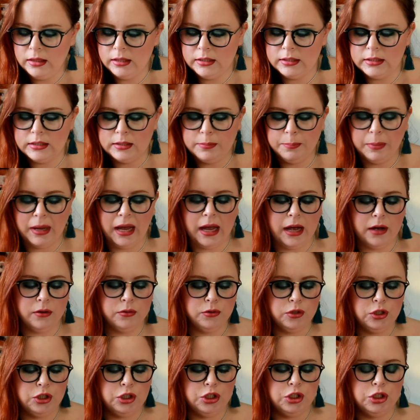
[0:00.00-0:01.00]
this
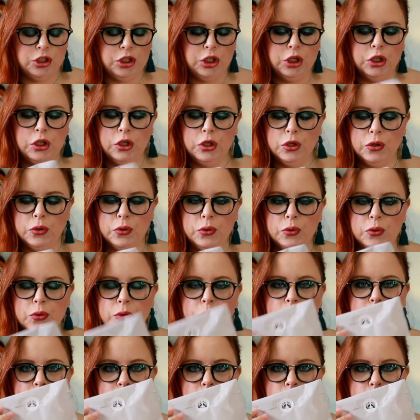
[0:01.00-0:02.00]
pouch
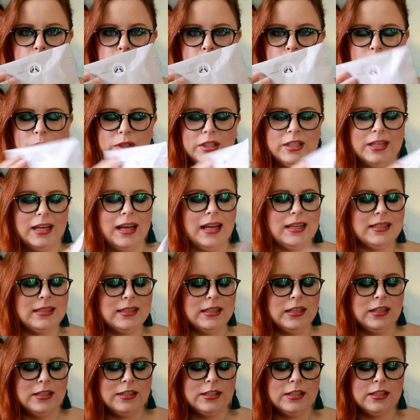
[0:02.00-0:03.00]
too, which
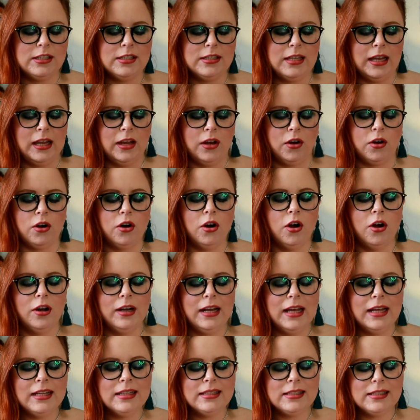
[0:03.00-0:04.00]
has their sticker
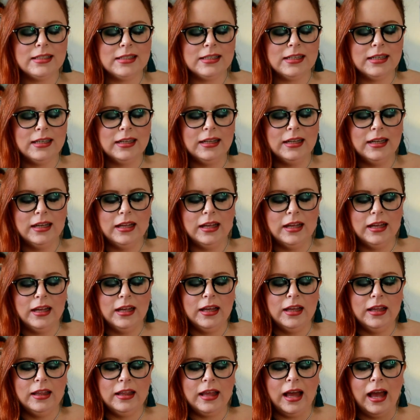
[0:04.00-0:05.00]
on it
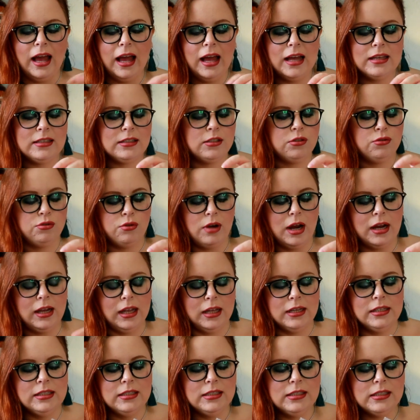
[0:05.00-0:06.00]
that has
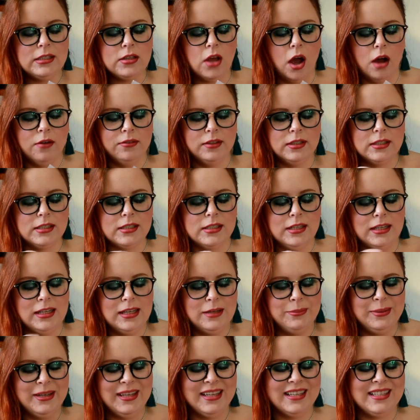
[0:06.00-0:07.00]
dragons,
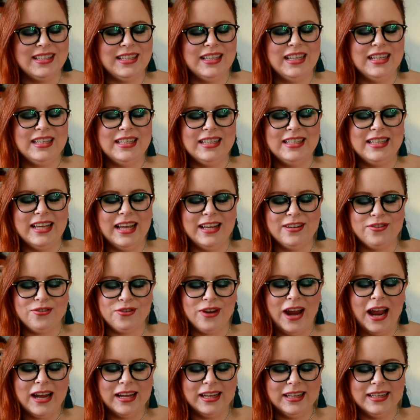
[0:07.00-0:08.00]
obviously, because this is a
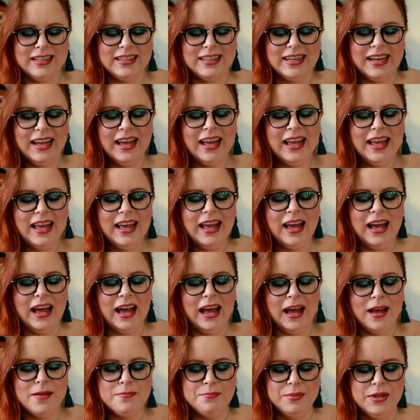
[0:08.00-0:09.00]
dragon
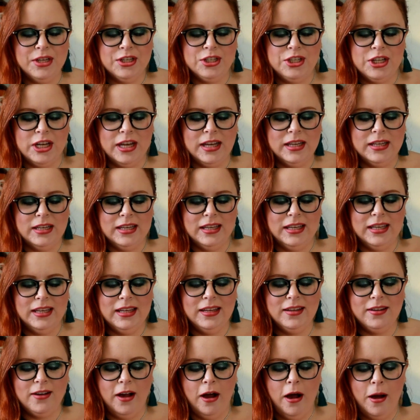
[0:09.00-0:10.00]

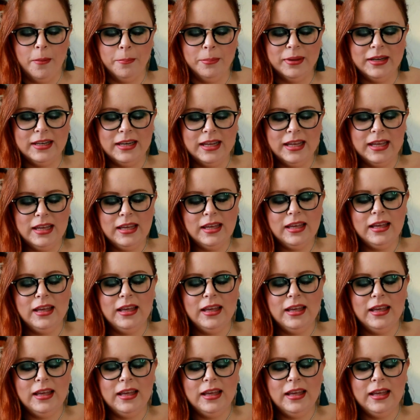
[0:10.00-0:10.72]
BJD company.